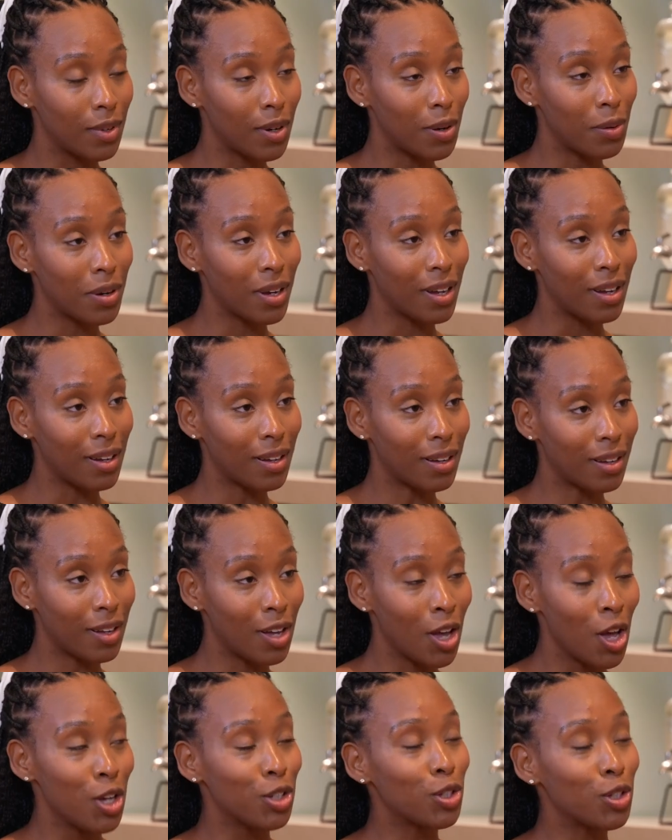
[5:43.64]
Okay.
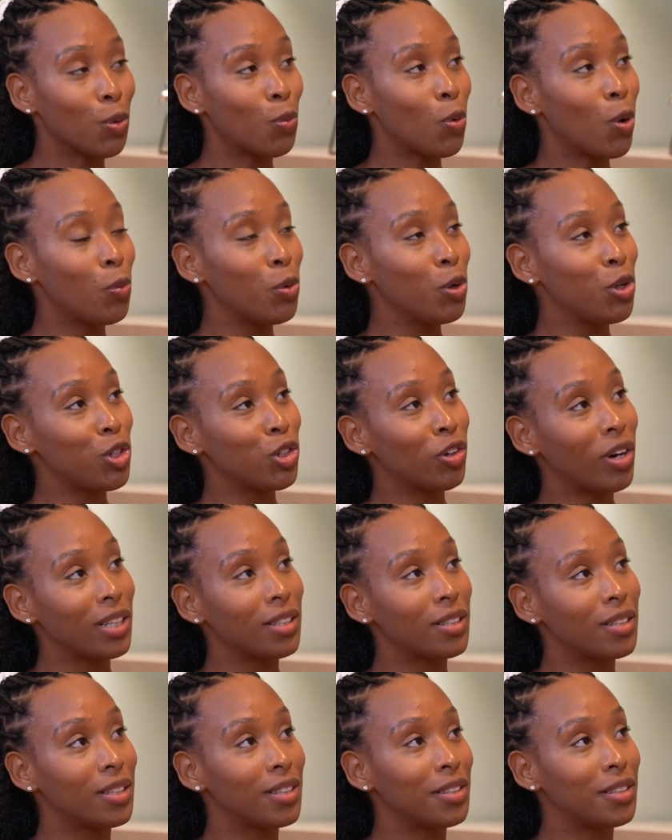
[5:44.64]
So what were you
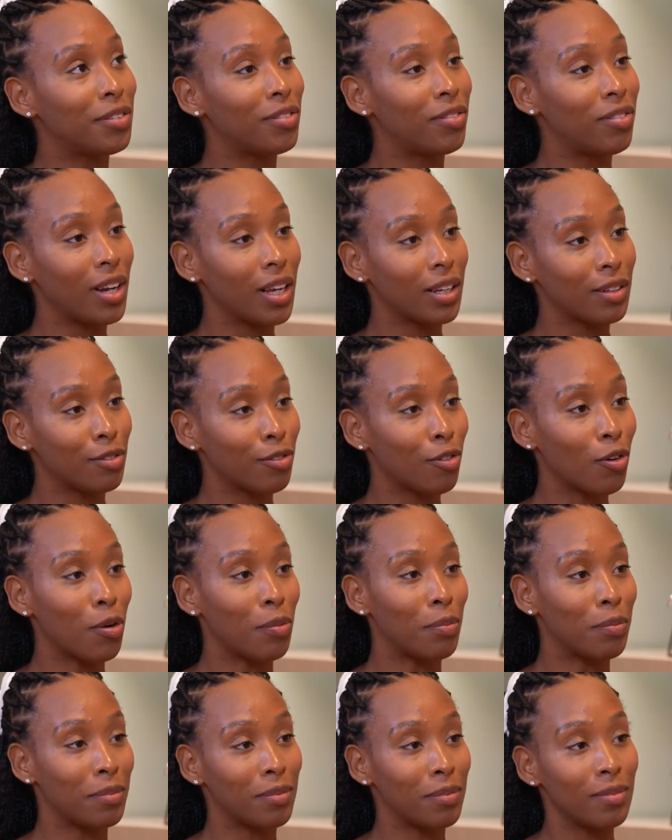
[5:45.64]
trying to deflect
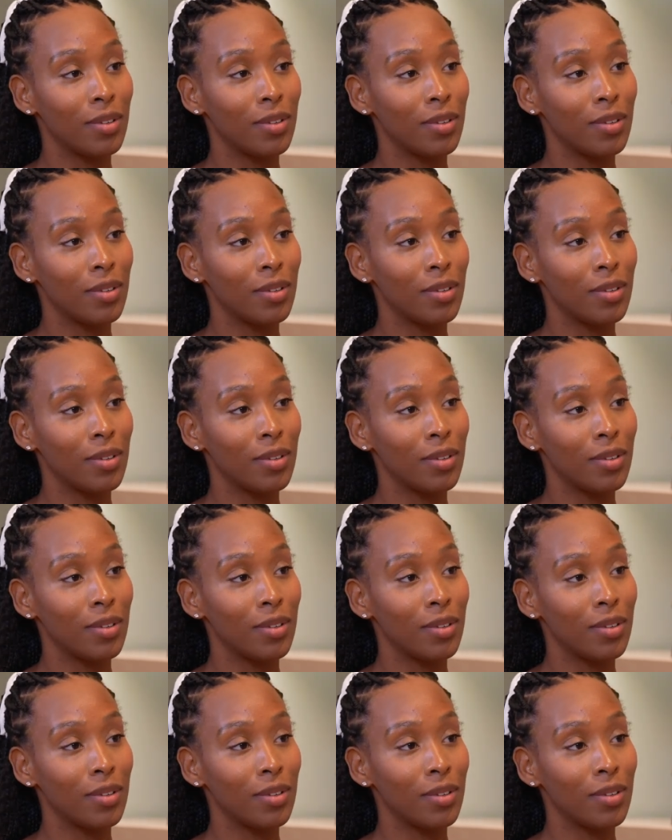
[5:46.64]
from?